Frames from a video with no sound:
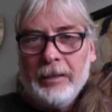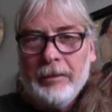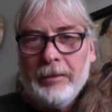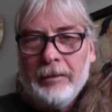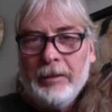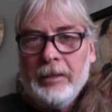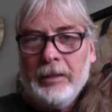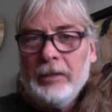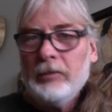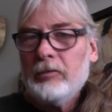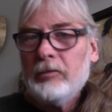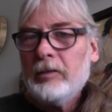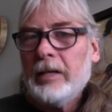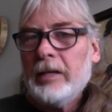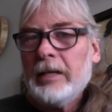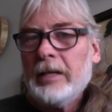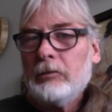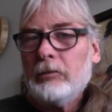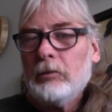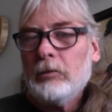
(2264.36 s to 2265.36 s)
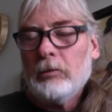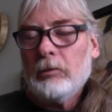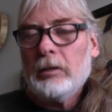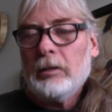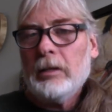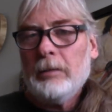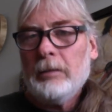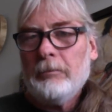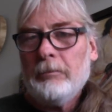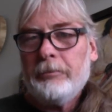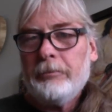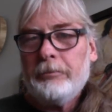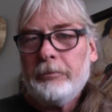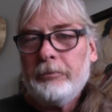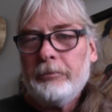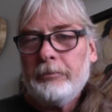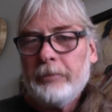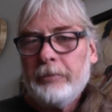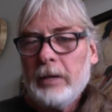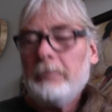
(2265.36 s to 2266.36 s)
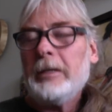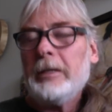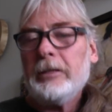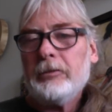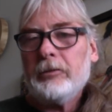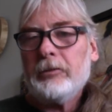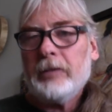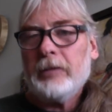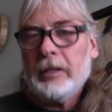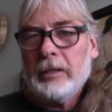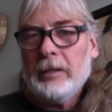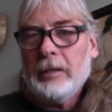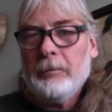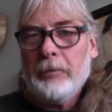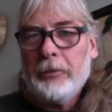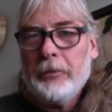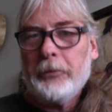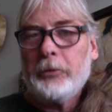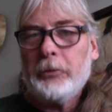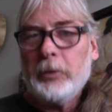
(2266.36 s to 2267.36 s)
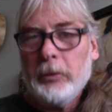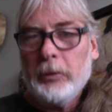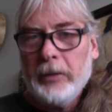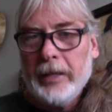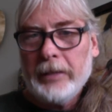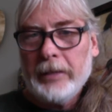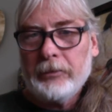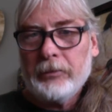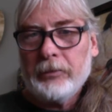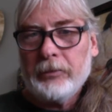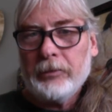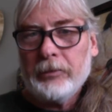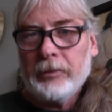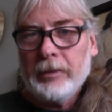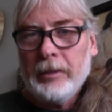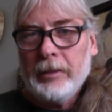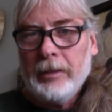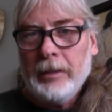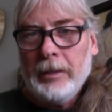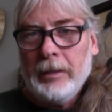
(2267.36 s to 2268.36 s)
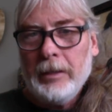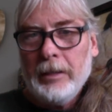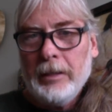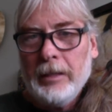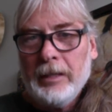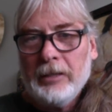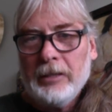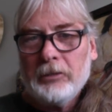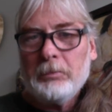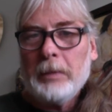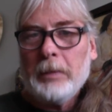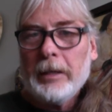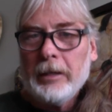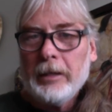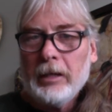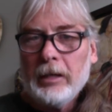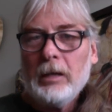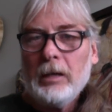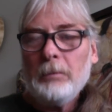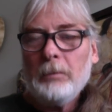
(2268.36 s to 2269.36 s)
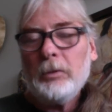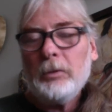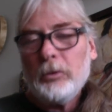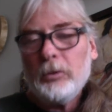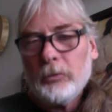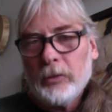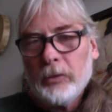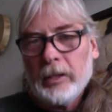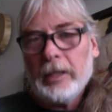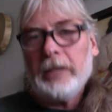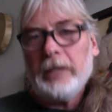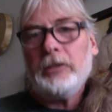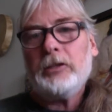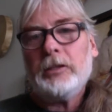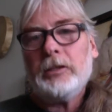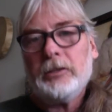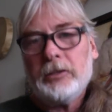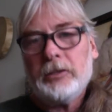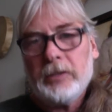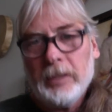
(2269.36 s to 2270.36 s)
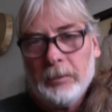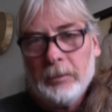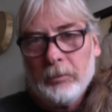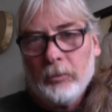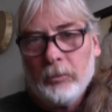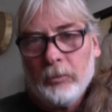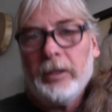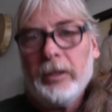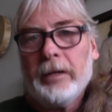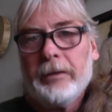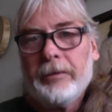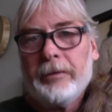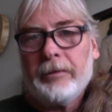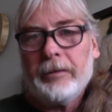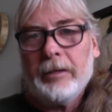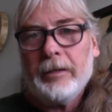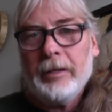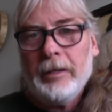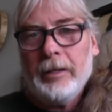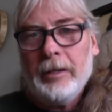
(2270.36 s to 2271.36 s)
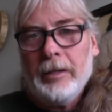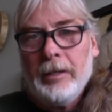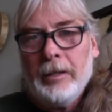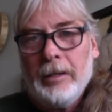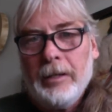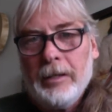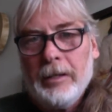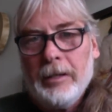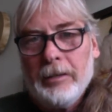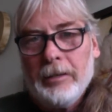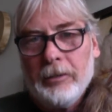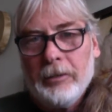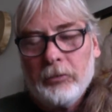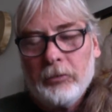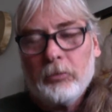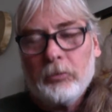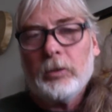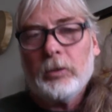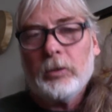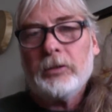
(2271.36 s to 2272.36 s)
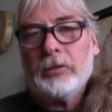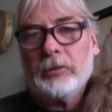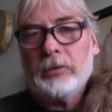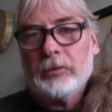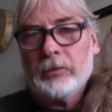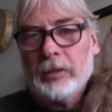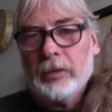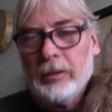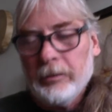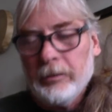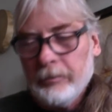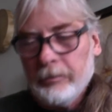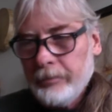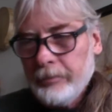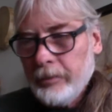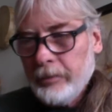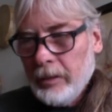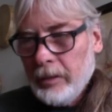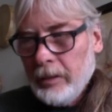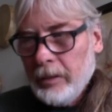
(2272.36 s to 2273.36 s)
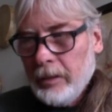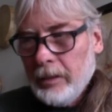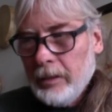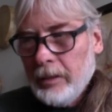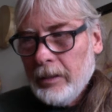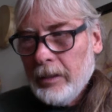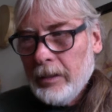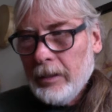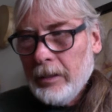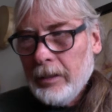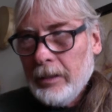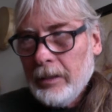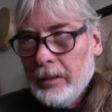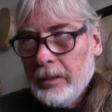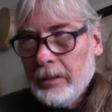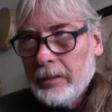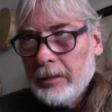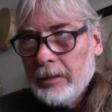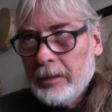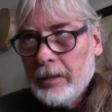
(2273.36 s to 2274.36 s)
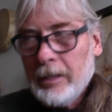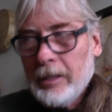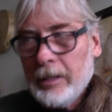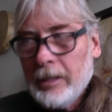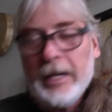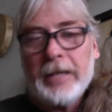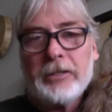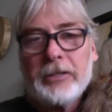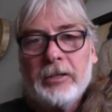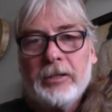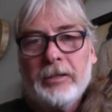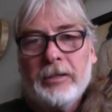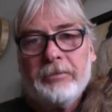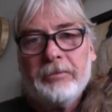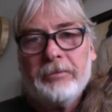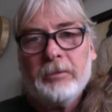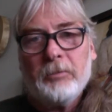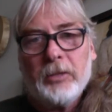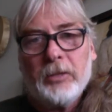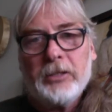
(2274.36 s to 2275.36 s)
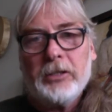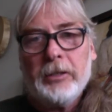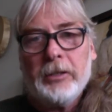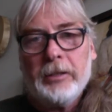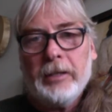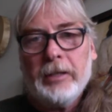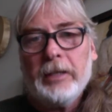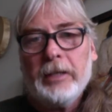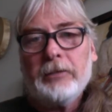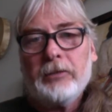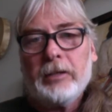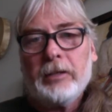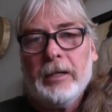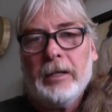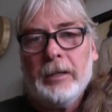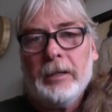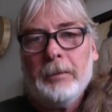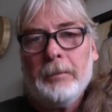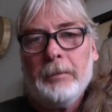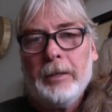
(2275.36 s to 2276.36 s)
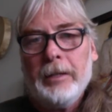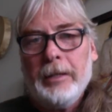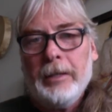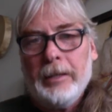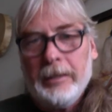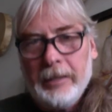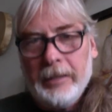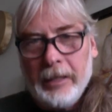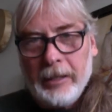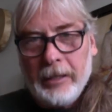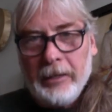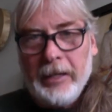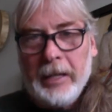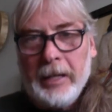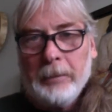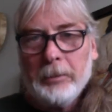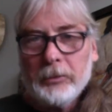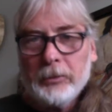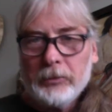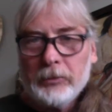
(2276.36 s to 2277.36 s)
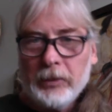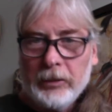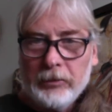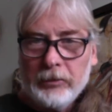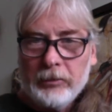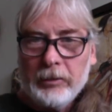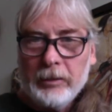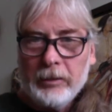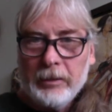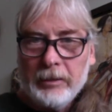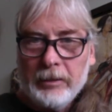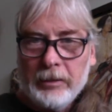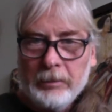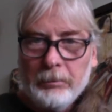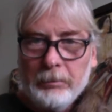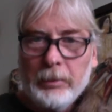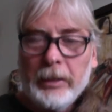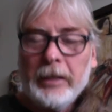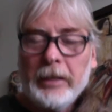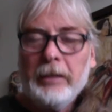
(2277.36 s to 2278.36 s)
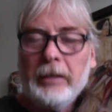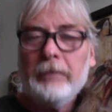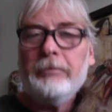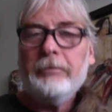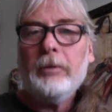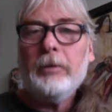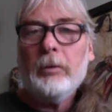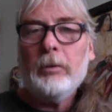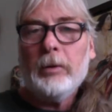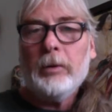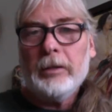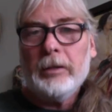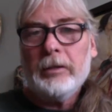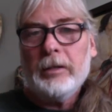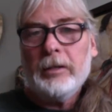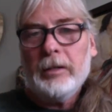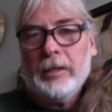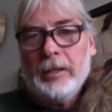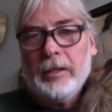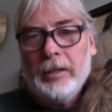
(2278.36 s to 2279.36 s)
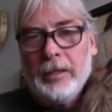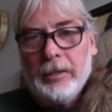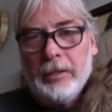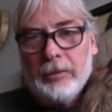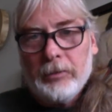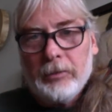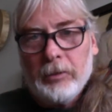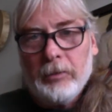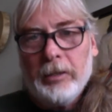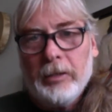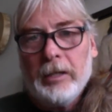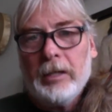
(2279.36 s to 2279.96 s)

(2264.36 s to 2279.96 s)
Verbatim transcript: These things don't come from us, they come through us. And it's by humble relationship with the sources of uh, connection from which it does come that enables us to, to bring it forward. So that